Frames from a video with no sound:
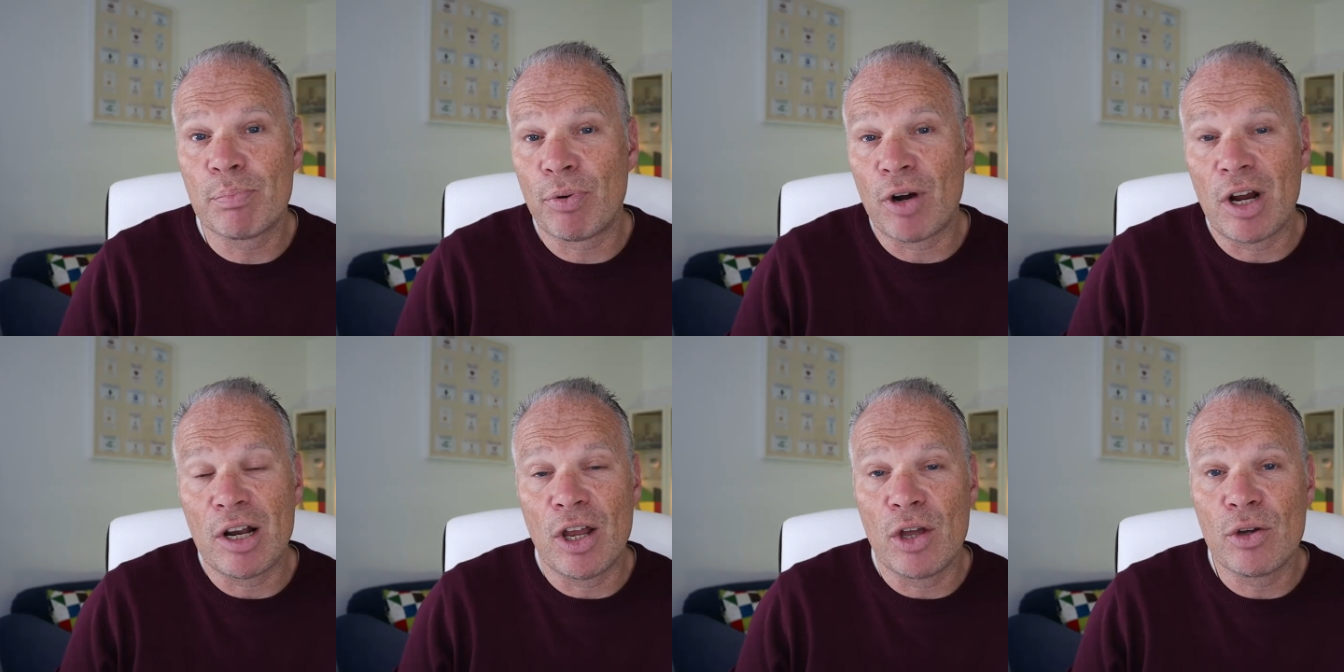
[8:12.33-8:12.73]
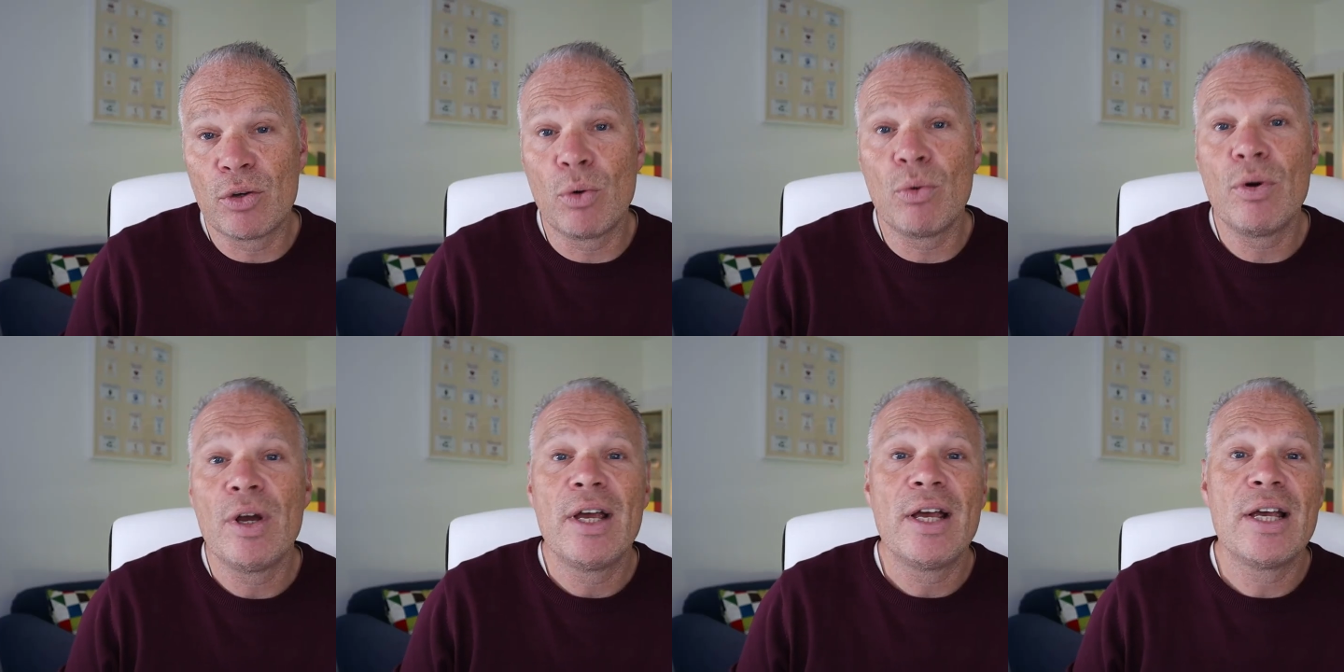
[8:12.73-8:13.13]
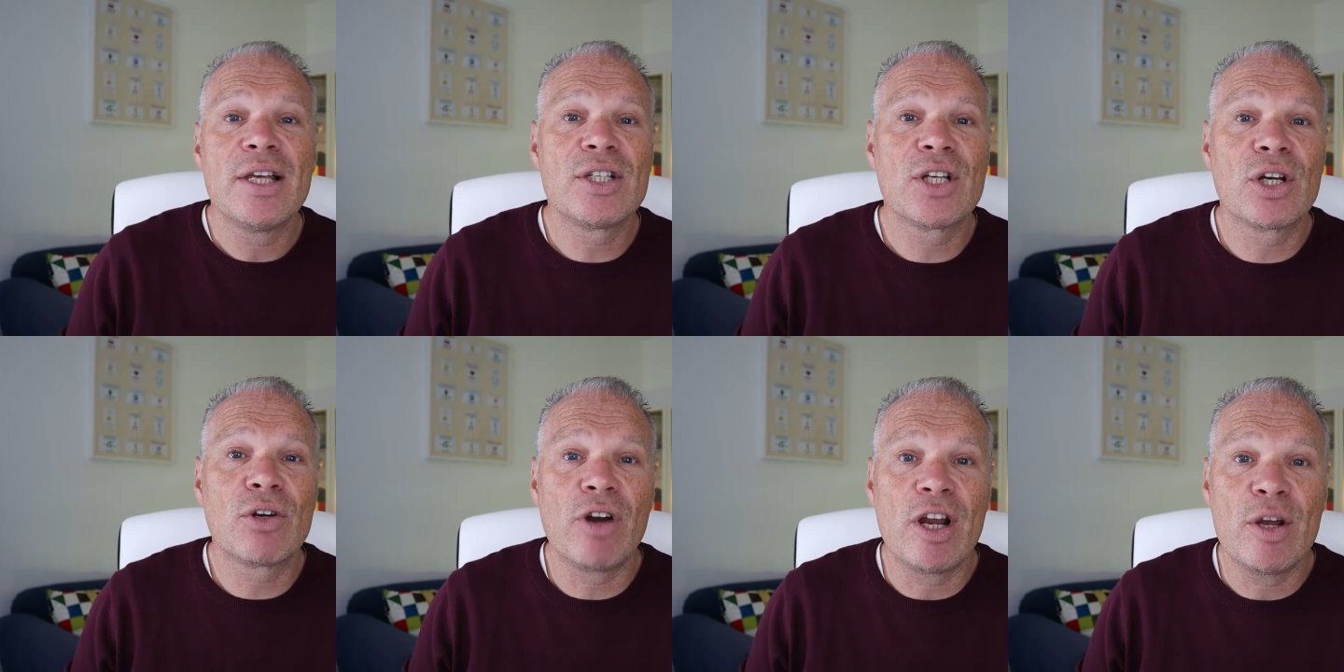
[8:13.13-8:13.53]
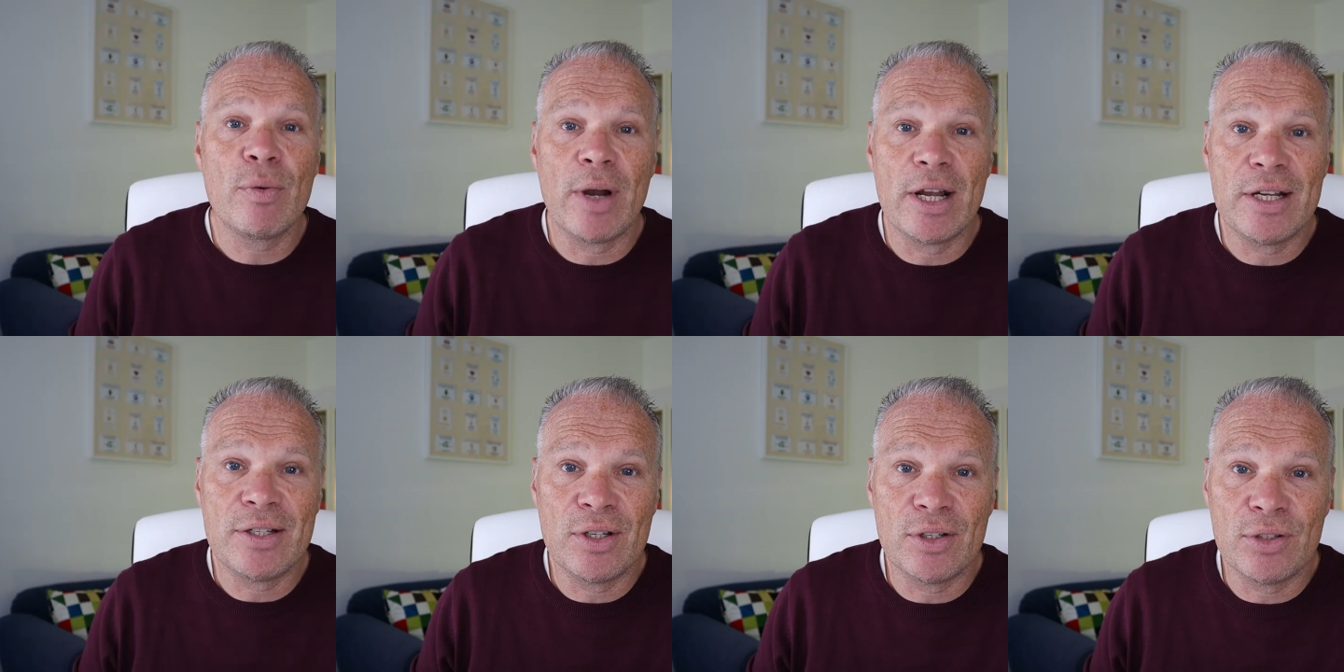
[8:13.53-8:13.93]
Bright Local is a great
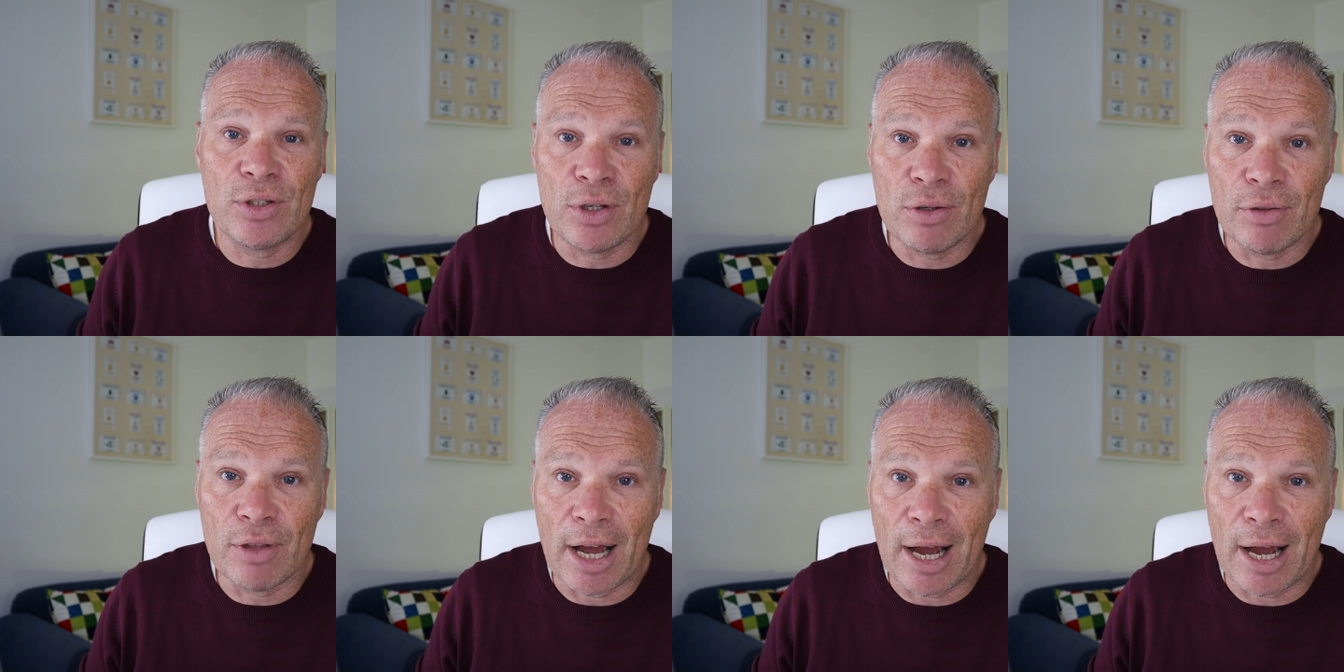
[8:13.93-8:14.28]
way to do